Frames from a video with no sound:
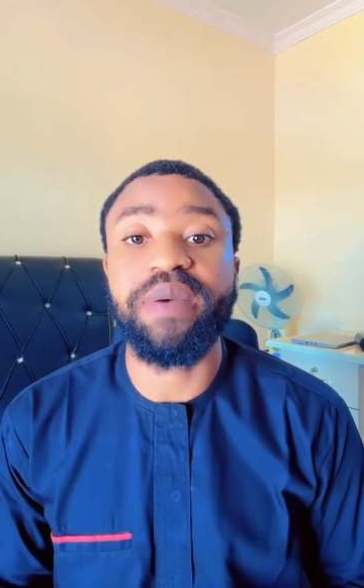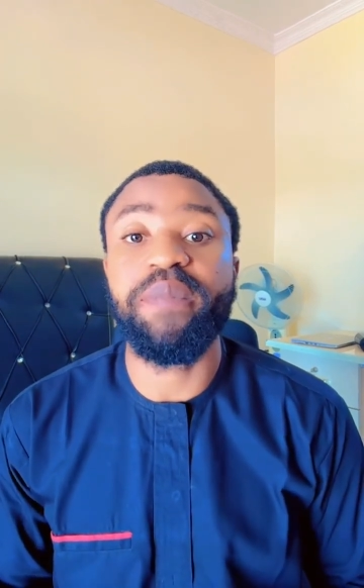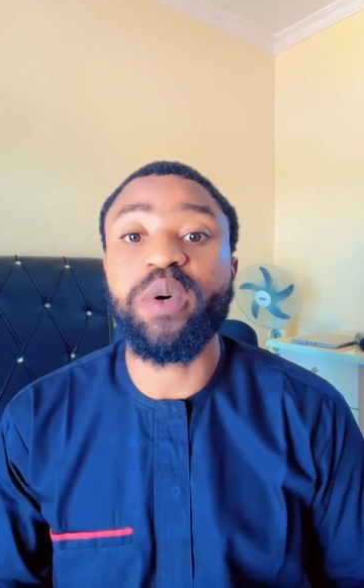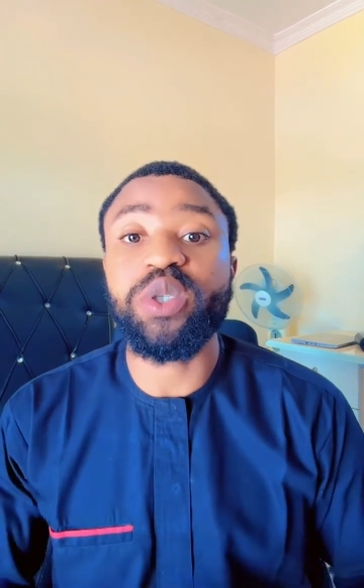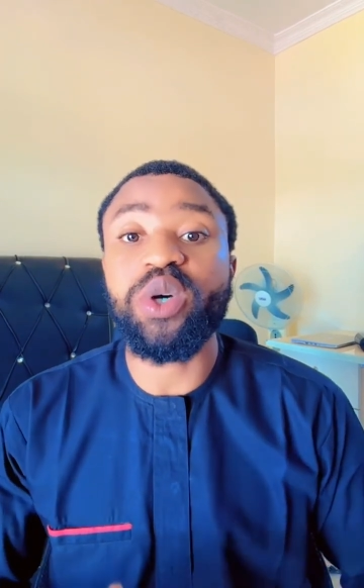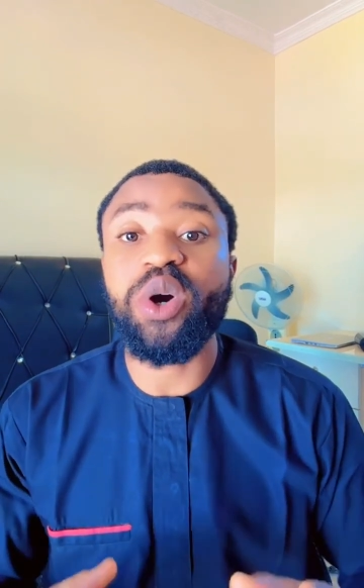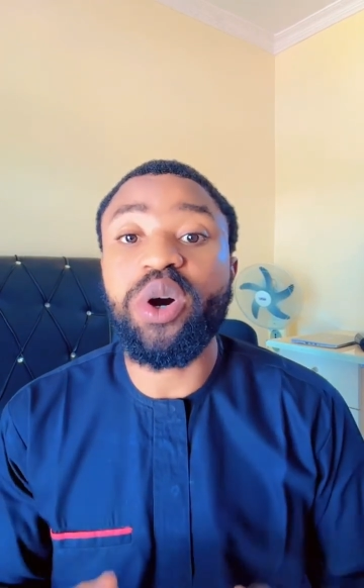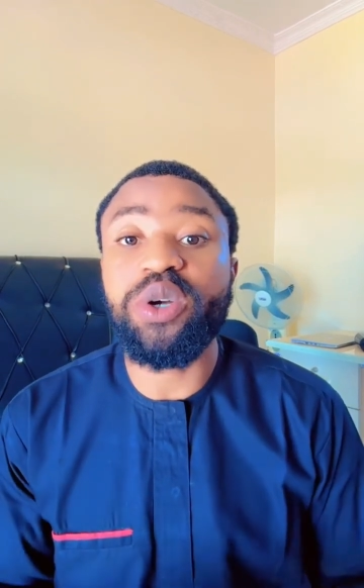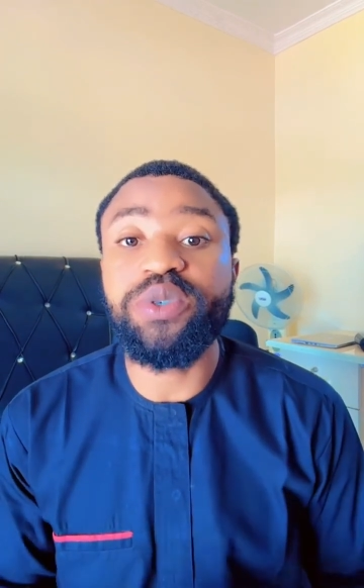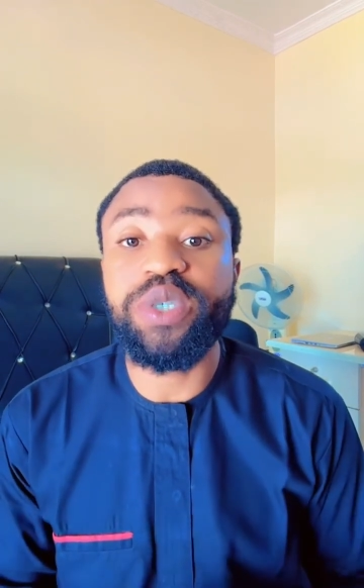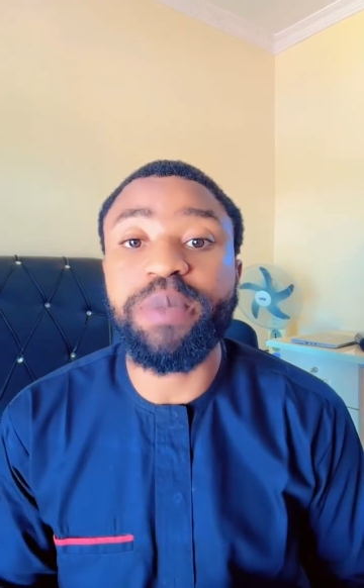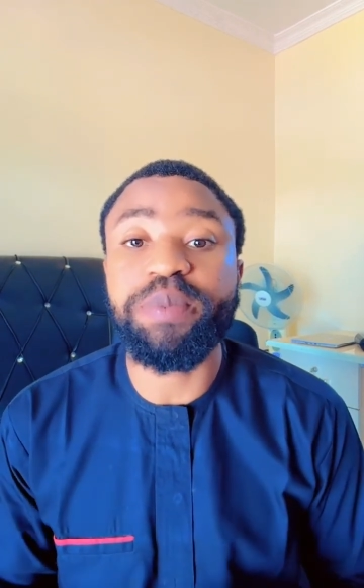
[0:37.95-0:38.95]
but
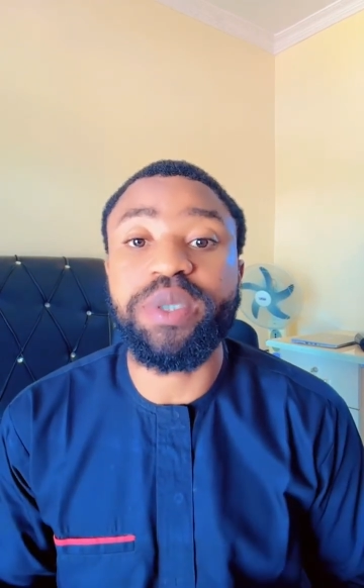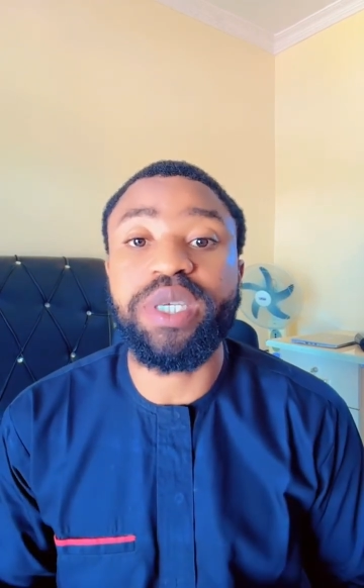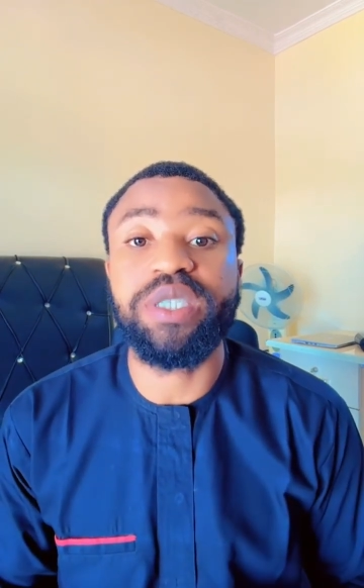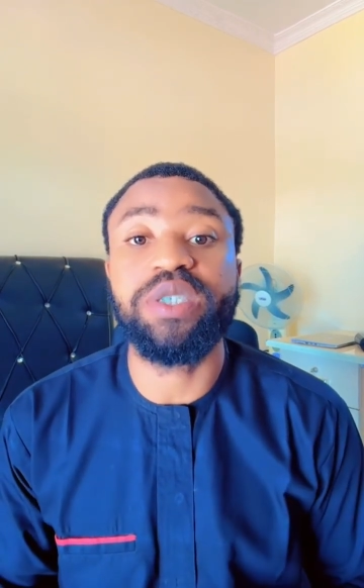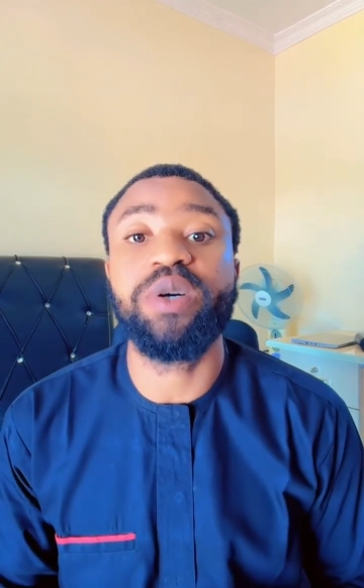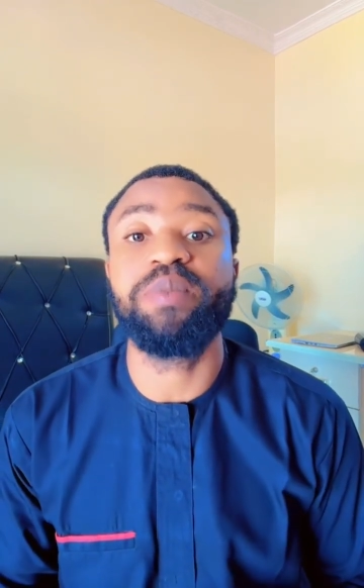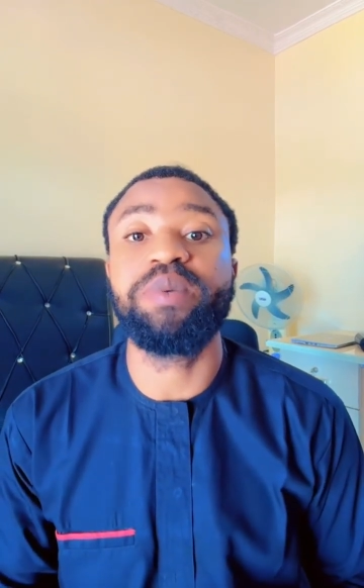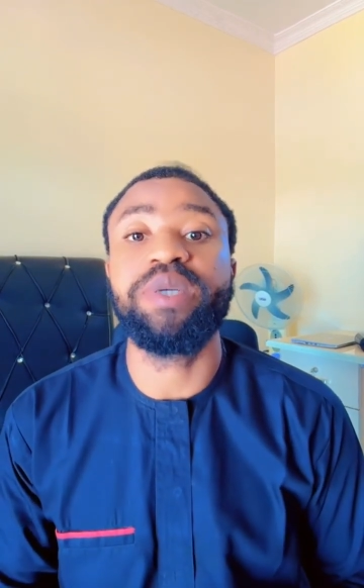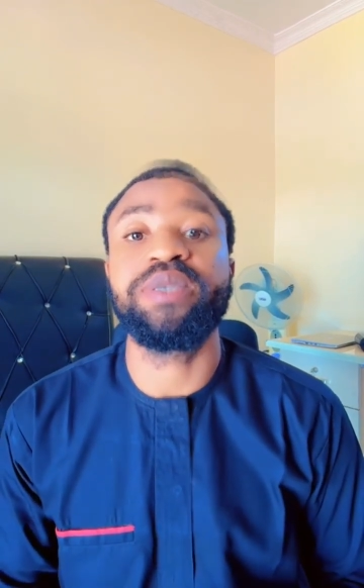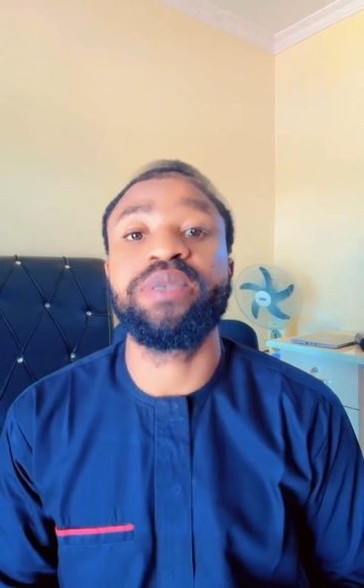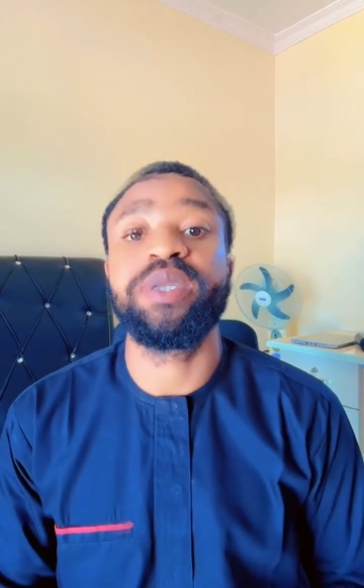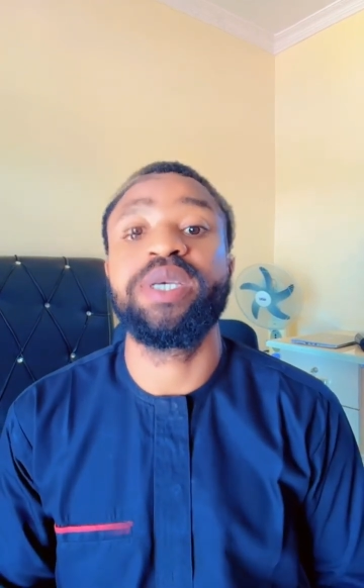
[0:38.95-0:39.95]
100% complete.